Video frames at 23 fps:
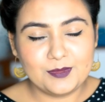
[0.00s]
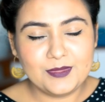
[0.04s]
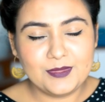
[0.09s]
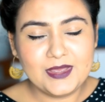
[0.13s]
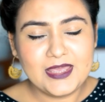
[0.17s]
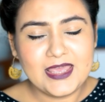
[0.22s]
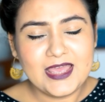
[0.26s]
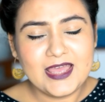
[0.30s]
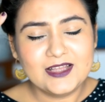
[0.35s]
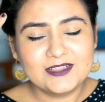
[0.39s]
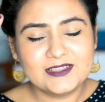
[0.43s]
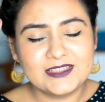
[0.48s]

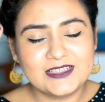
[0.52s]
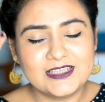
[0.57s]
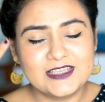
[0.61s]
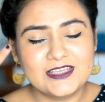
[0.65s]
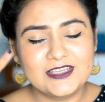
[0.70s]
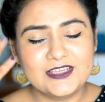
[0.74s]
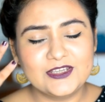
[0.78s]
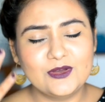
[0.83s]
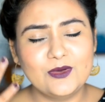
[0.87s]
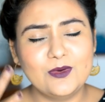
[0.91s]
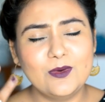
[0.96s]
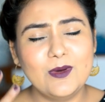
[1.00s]

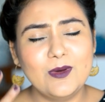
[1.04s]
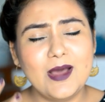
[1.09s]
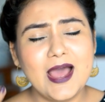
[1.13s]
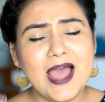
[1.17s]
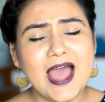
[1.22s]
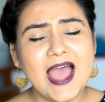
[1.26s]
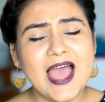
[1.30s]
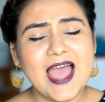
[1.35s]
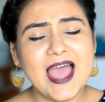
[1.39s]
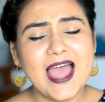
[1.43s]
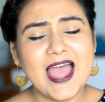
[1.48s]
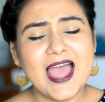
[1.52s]
melting
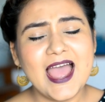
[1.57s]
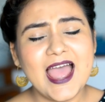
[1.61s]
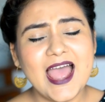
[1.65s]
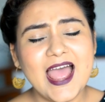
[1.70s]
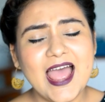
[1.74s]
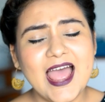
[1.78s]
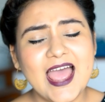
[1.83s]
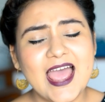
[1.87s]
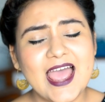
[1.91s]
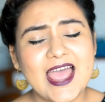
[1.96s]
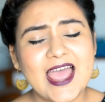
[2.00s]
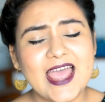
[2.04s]

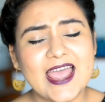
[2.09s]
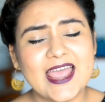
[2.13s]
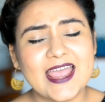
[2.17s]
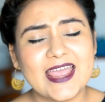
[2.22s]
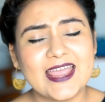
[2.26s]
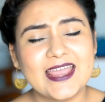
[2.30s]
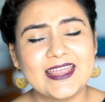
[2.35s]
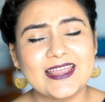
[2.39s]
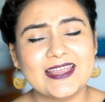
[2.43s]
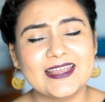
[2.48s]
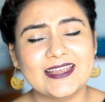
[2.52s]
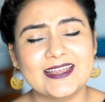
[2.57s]

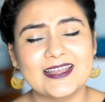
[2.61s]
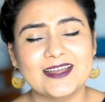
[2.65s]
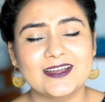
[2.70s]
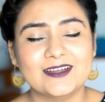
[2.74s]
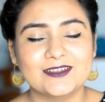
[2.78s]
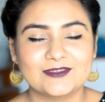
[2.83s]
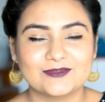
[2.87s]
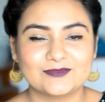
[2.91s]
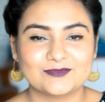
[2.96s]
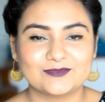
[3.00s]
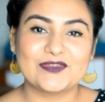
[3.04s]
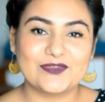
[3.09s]
away
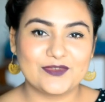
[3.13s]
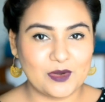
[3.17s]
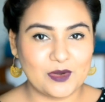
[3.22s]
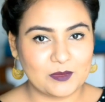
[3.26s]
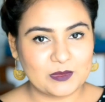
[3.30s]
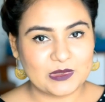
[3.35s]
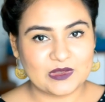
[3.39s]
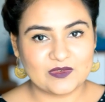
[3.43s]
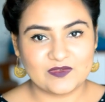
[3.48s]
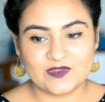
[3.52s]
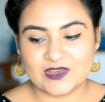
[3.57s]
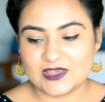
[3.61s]

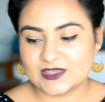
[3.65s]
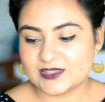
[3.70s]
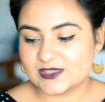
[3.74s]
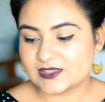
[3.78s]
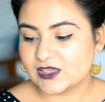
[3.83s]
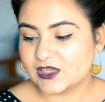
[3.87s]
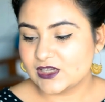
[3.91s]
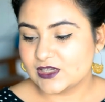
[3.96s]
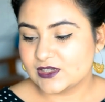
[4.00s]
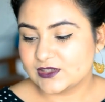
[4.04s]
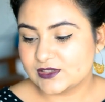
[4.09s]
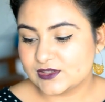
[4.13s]
from your
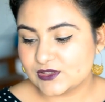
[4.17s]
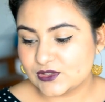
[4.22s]
face.